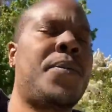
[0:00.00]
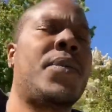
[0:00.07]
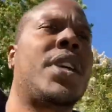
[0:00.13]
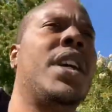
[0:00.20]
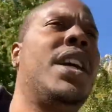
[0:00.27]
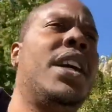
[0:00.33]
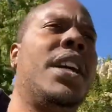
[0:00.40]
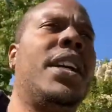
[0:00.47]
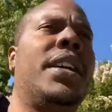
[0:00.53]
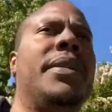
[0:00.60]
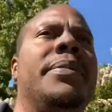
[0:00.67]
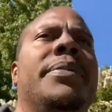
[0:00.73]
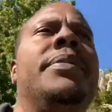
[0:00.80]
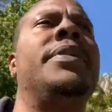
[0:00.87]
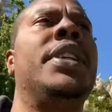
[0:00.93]

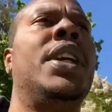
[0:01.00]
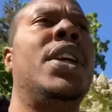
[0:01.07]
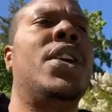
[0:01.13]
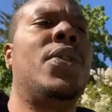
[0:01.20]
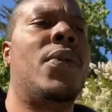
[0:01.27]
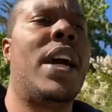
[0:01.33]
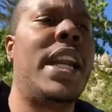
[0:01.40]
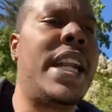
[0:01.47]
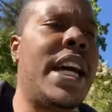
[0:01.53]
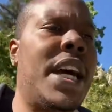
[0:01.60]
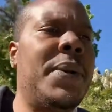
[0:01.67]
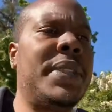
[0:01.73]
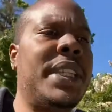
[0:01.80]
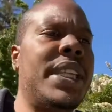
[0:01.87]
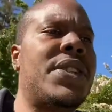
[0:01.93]
Um, right now
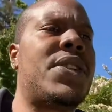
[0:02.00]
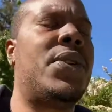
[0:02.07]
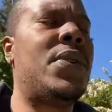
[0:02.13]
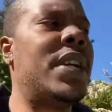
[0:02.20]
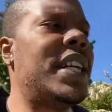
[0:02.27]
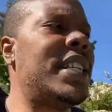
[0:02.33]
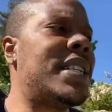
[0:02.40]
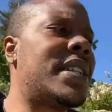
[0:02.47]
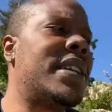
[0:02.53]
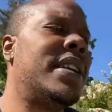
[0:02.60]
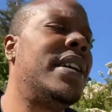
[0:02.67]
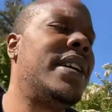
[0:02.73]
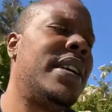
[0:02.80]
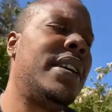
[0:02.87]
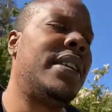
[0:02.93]
with these coins,
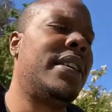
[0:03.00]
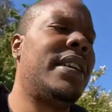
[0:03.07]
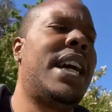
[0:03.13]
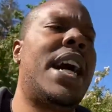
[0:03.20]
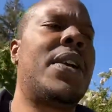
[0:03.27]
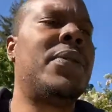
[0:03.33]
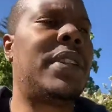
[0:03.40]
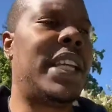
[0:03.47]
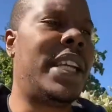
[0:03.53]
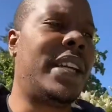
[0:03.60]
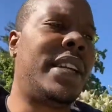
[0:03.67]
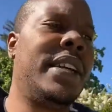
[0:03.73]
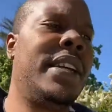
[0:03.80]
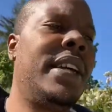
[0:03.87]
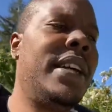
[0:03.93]
I don't think
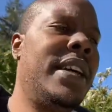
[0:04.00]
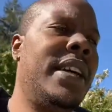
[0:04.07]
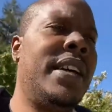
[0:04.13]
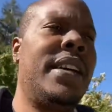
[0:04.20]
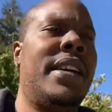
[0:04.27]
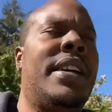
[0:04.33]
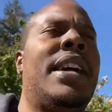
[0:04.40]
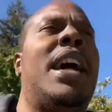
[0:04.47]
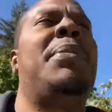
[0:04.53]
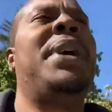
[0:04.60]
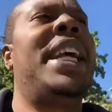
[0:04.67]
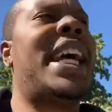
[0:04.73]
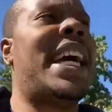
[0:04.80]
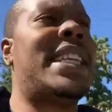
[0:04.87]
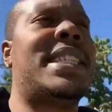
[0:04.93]
I mean,
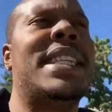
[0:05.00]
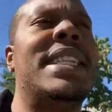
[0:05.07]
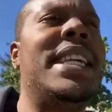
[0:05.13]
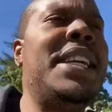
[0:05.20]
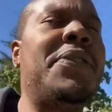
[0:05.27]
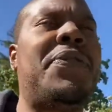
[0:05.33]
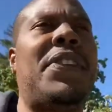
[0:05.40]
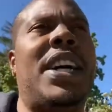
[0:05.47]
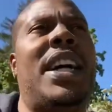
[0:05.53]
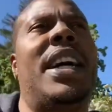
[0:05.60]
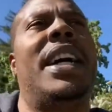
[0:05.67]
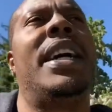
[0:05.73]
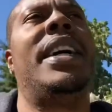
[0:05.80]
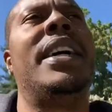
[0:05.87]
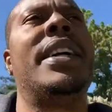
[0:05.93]
as the
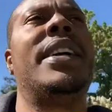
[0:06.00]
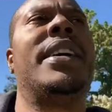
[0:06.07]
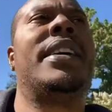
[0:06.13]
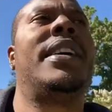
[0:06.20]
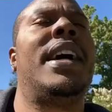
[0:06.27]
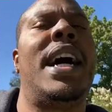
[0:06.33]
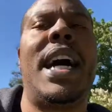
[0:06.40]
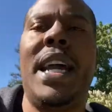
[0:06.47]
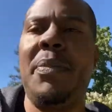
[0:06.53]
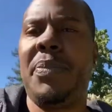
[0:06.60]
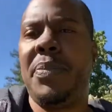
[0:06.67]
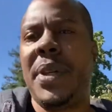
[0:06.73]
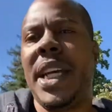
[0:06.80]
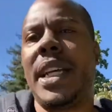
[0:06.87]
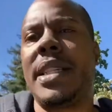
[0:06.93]
DeFi hype
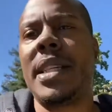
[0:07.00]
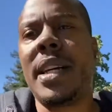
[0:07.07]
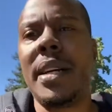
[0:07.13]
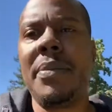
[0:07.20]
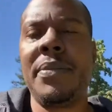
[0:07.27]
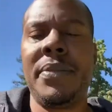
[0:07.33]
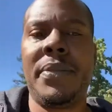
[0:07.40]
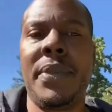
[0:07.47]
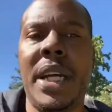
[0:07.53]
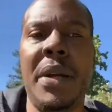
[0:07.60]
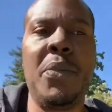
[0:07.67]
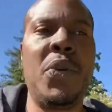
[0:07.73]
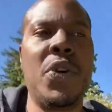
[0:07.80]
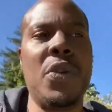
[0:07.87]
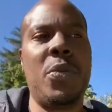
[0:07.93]
picks up and
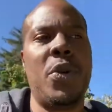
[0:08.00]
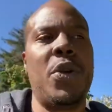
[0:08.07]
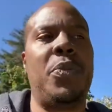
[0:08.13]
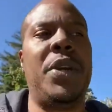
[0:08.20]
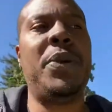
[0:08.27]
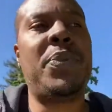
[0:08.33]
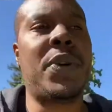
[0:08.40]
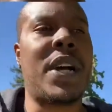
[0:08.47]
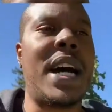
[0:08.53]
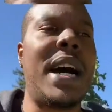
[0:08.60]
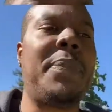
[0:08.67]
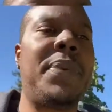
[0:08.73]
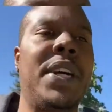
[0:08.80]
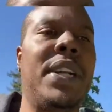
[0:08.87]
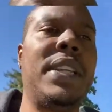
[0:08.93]
more and more people are
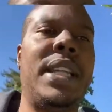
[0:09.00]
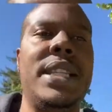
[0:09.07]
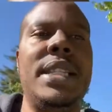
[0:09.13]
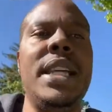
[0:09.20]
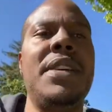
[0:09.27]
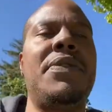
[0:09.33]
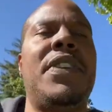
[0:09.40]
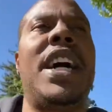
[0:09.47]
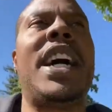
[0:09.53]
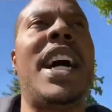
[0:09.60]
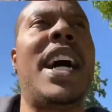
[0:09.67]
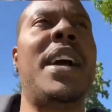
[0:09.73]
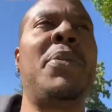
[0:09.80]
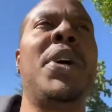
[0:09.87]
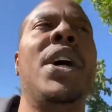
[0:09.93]
hopping on this DeFi
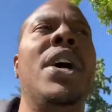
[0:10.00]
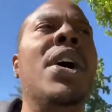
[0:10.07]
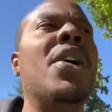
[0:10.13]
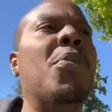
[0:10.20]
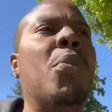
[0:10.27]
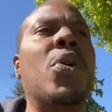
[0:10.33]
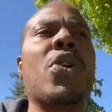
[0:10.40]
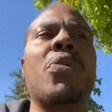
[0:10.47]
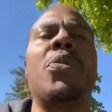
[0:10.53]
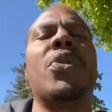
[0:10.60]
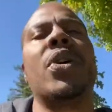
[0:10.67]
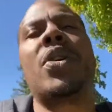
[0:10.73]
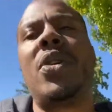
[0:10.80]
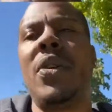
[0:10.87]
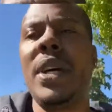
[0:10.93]
hype, more and more
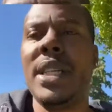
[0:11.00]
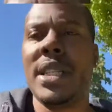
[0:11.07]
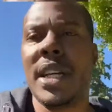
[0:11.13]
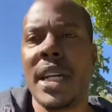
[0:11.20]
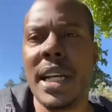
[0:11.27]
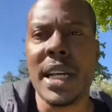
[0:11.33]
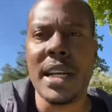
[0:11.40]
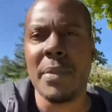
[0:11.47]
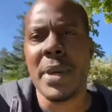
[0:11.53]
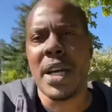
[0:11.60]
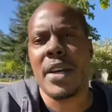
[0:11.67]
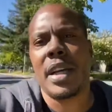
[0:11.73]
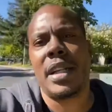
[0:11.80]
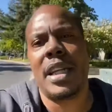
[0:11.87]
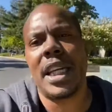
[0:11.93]
coins are going to come out
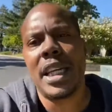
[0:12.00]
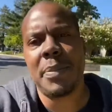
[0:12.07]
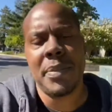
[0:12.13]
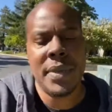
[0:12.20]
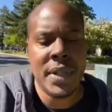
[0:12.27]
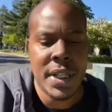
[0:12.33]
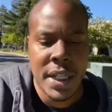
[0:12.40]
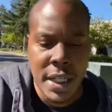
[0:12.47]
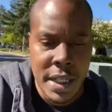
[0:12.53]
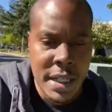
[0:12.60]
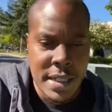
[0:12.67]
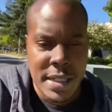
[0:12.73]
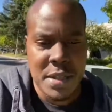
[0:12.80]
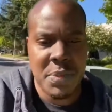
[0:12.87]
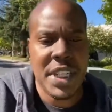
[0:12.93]
and claim
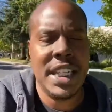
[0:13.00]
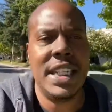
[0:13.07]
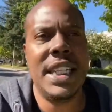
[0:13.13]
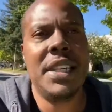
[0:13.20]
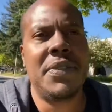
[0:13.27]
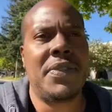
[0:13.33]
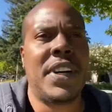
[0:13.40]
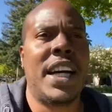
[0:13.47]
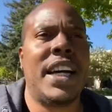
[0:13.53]
to be DeFi.